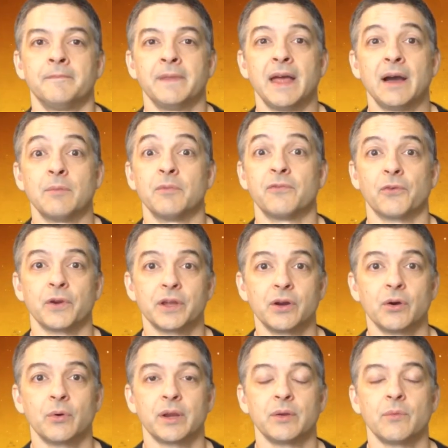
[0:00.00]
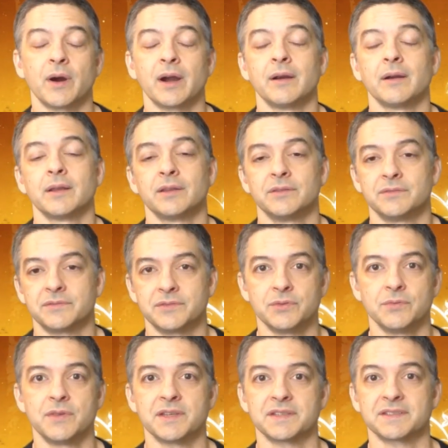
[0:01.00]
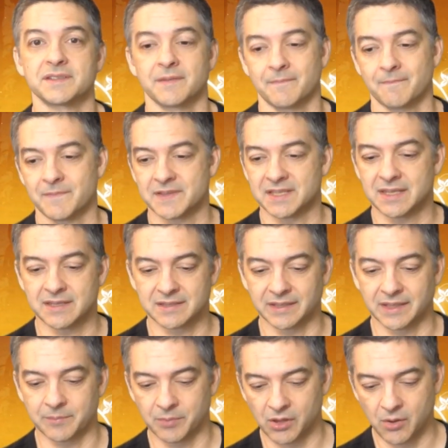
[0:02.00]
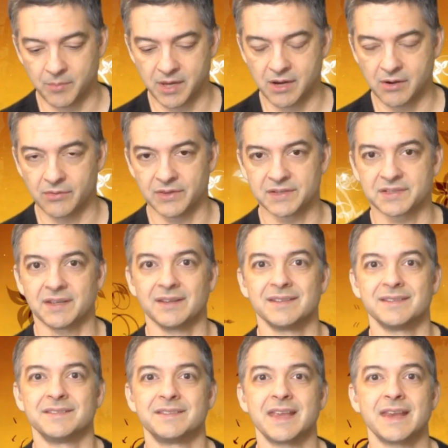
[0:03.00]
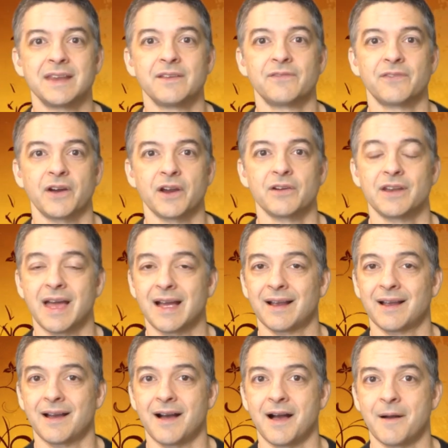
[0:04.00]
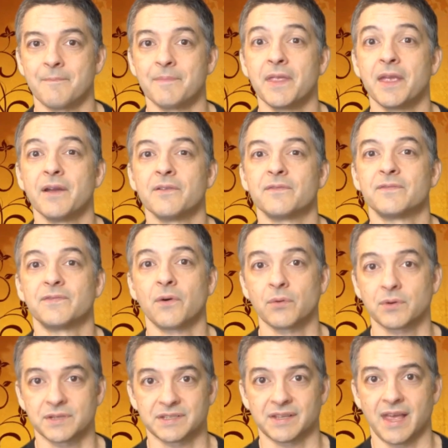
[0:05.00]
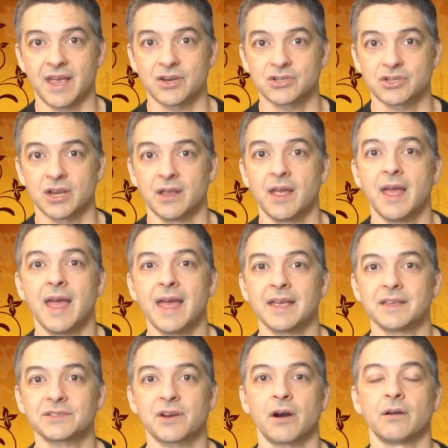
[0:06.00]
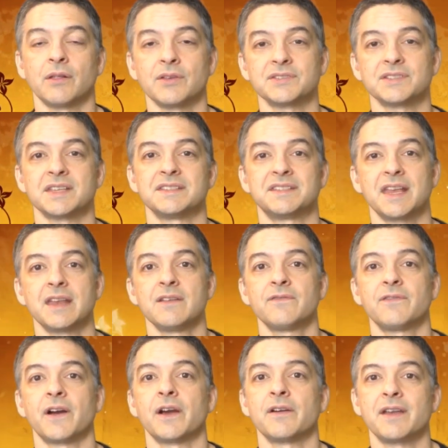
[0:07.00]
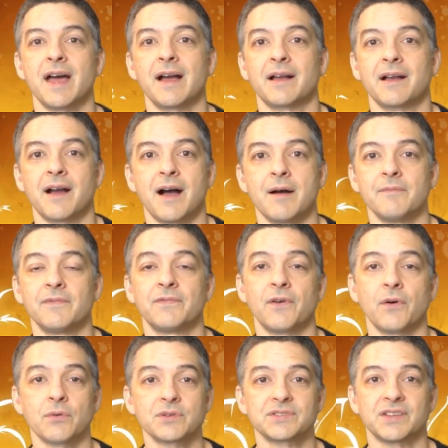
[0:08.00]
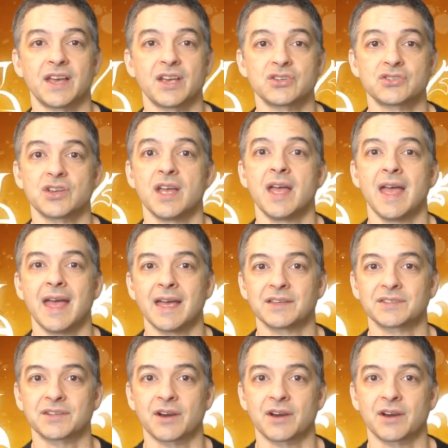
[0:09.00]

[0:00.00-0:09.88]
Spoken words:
Now, before you go anywhere, do this. See this link below me here? This datingfire.com/Ask Carlos. That's datingfire.com/Ask